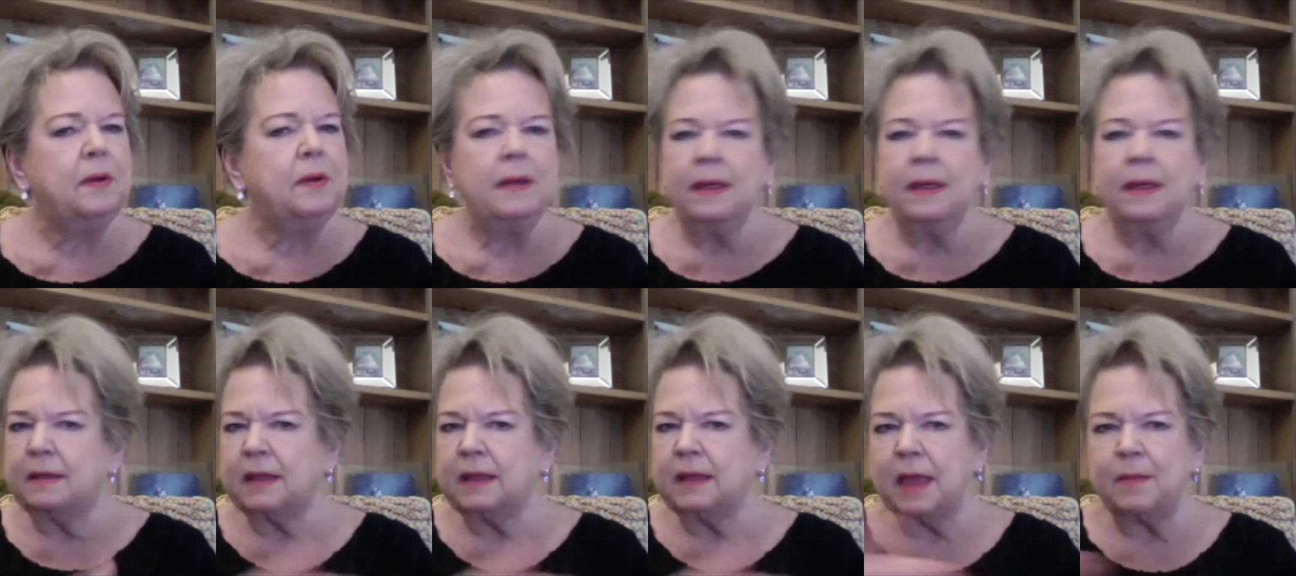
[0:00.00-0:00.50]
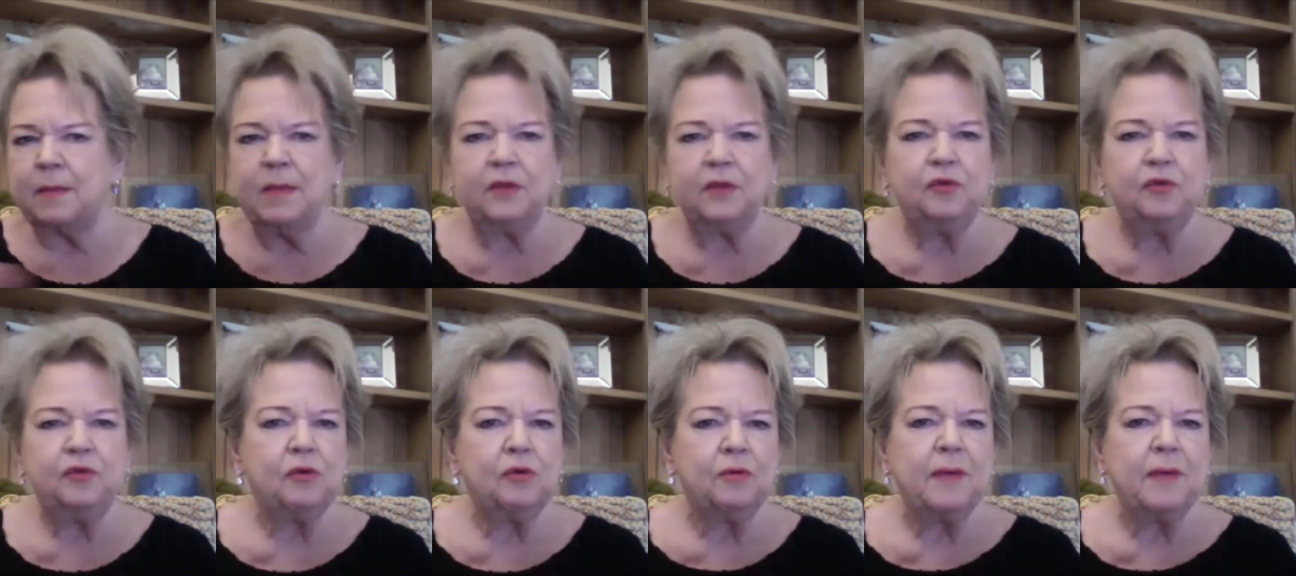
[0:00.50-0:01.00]
gave me a tour
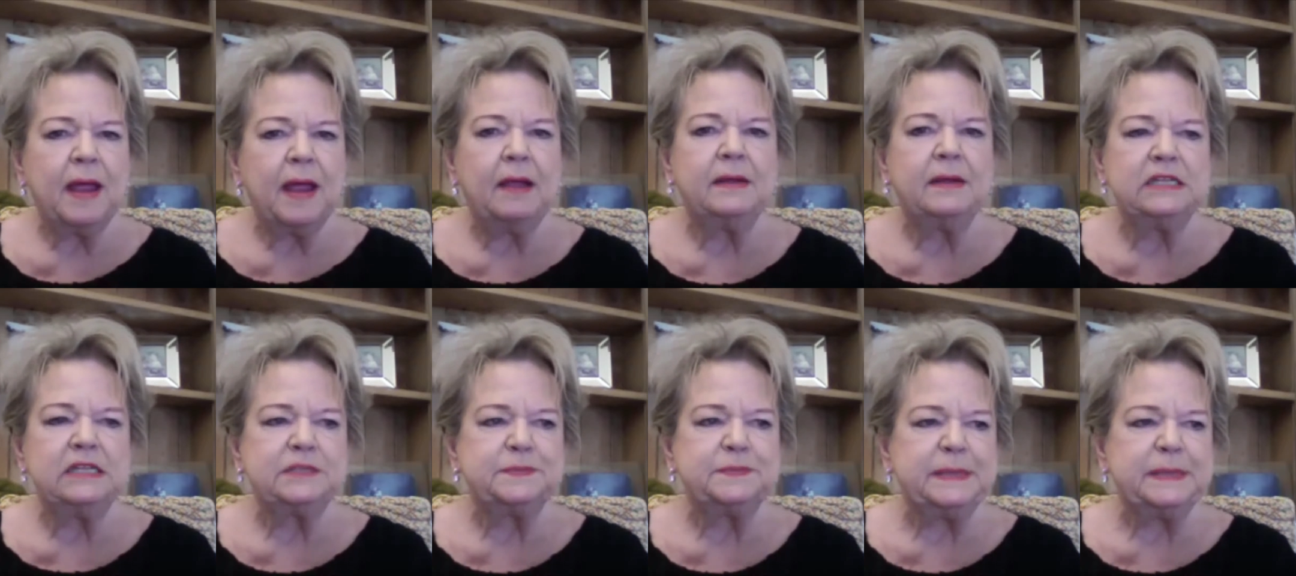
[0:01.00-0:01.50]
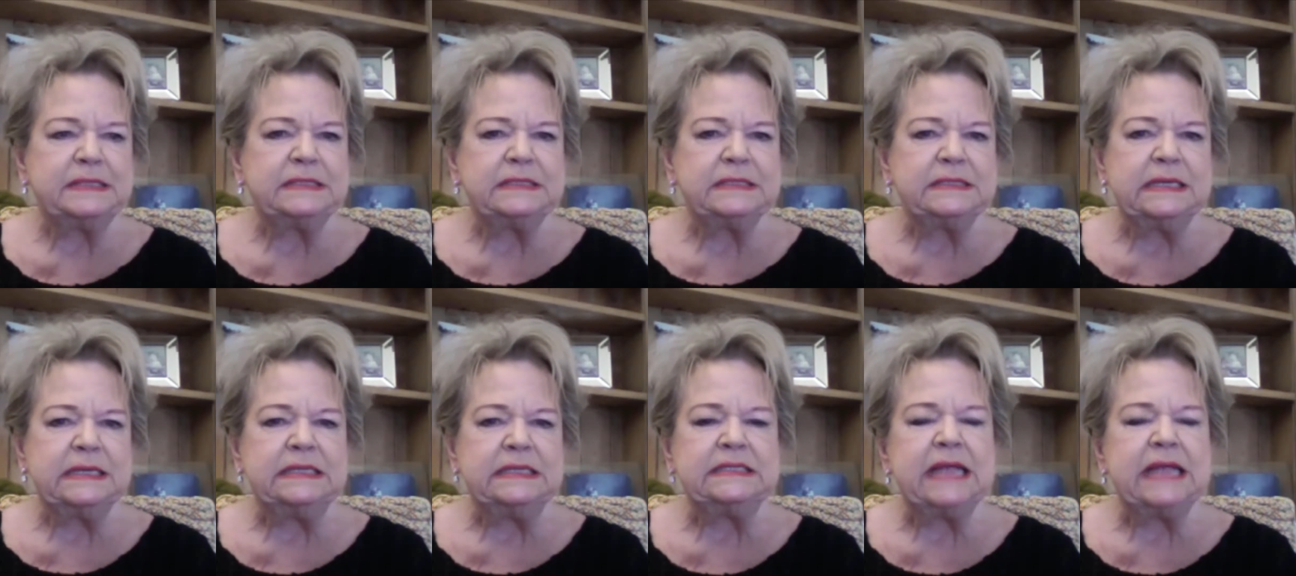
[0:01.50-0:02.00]
around his
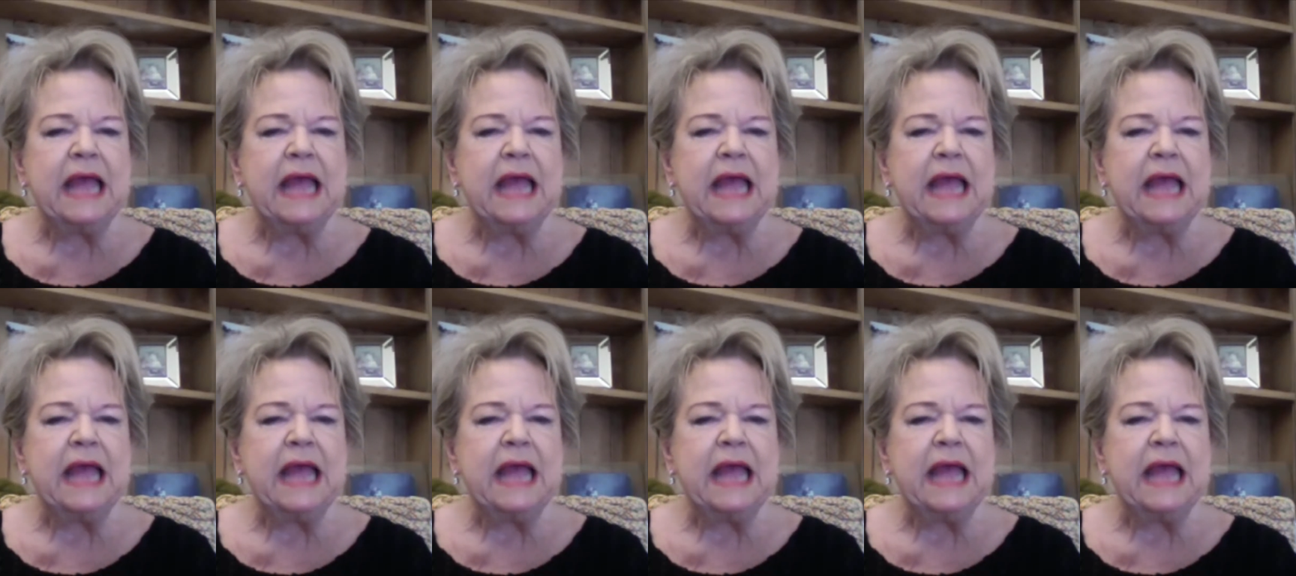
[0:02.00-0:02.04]
business.